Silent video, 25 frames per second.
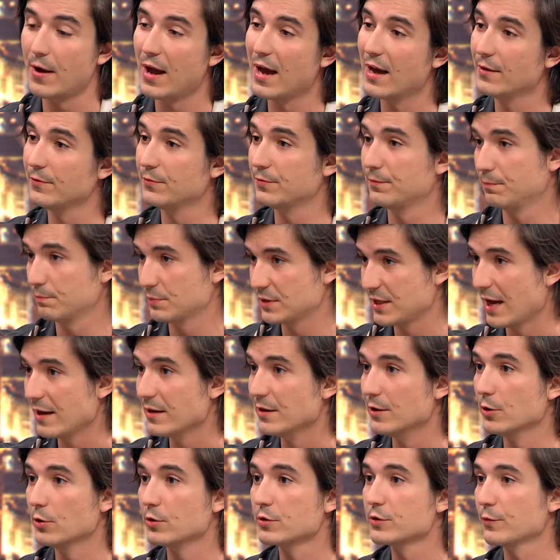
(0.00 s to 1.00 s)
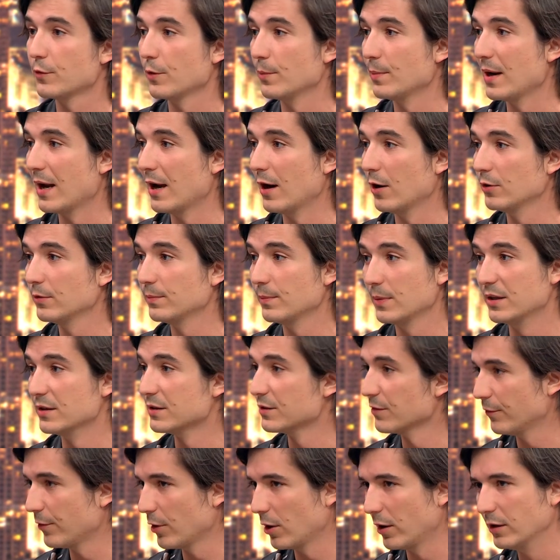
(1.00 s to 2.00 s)
5-10 years from now, and
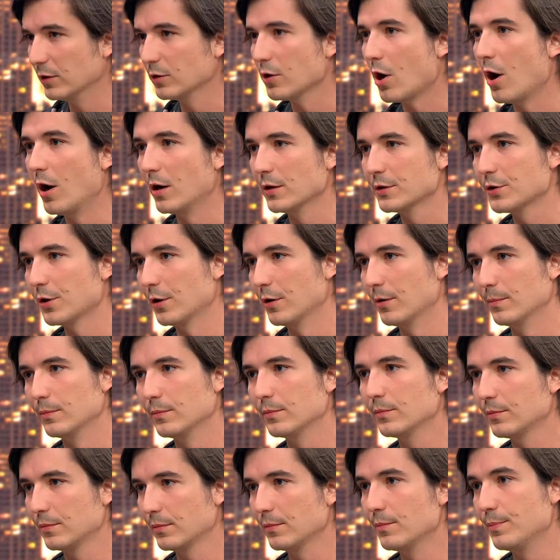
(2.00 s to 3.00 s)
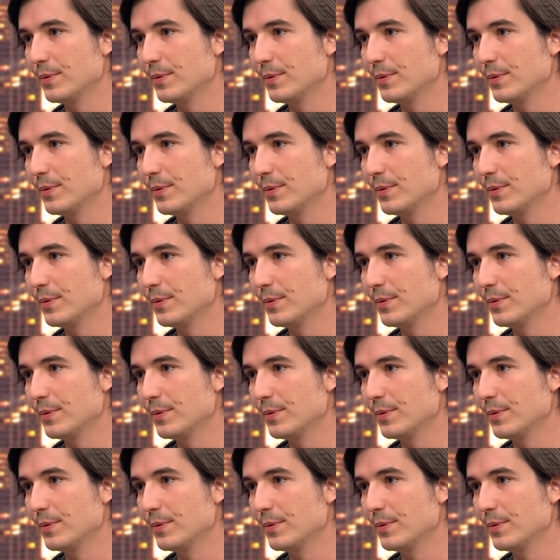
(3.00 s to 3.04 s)
it's a very long-term